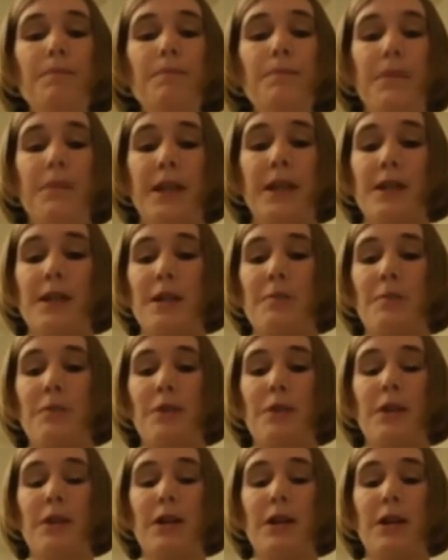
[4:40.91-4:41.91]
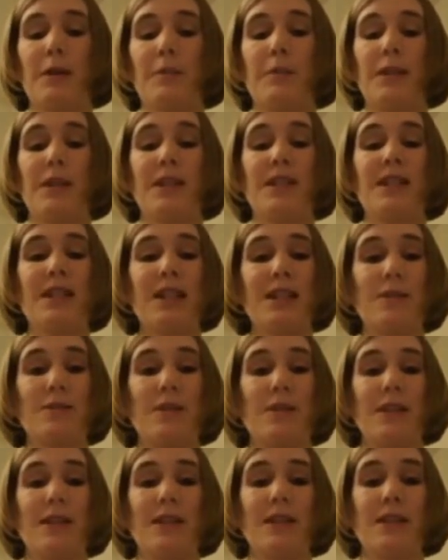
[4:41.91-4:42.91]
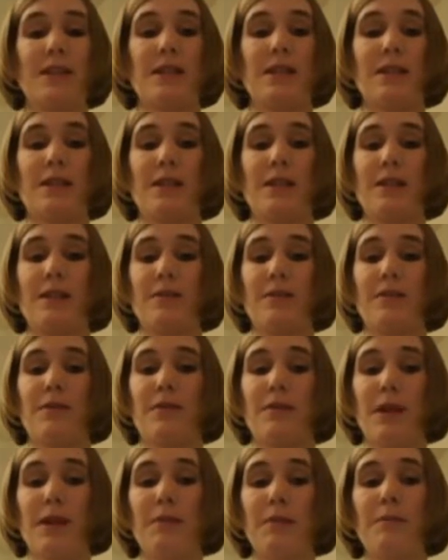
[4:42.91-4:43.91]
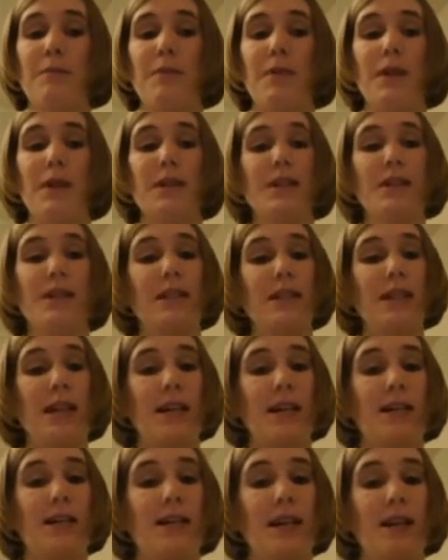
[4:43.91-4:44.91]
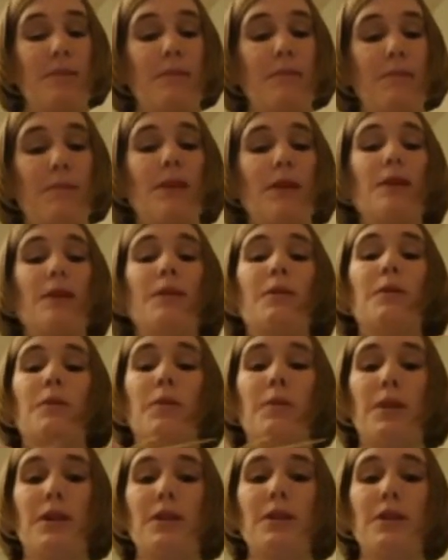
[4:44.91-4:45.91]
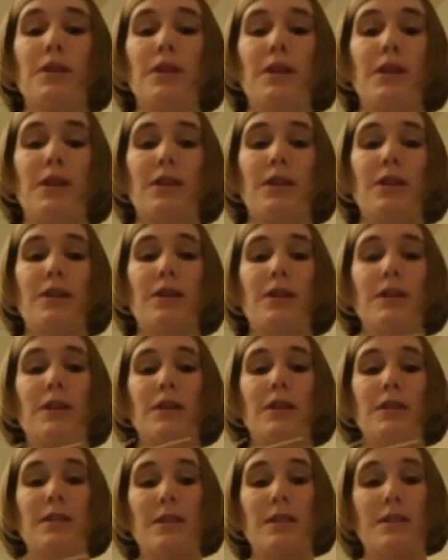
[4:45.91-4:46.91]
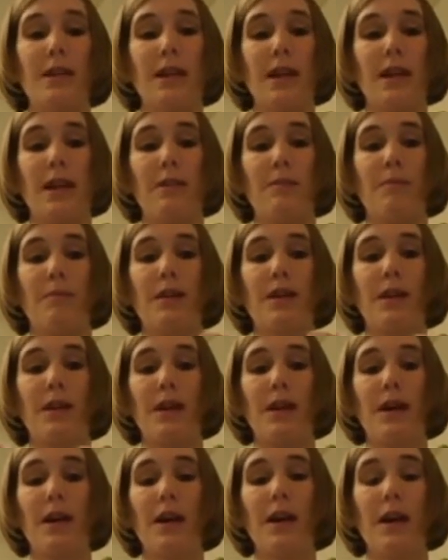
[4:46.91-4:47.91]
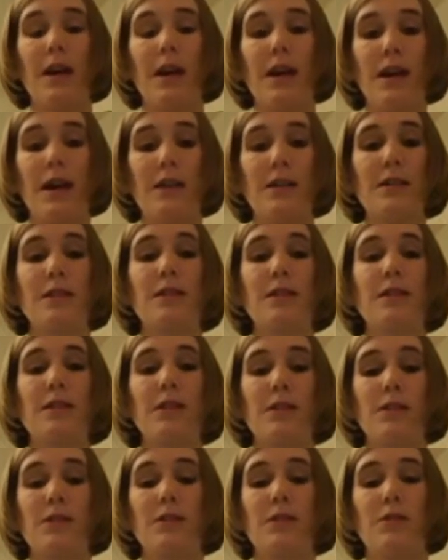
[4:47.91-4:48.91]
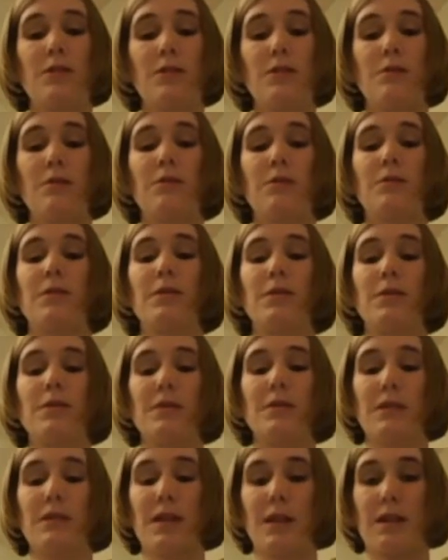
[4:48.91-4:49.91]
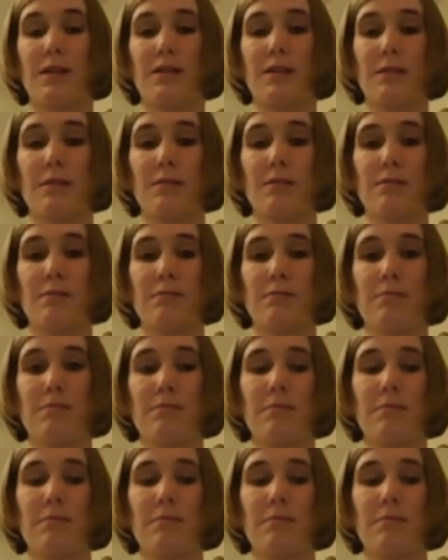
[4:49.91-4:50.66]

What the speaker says: because I broke it up into 6 pieces instead of 3. But it's the exact same. 1/3 is the same as 2/6.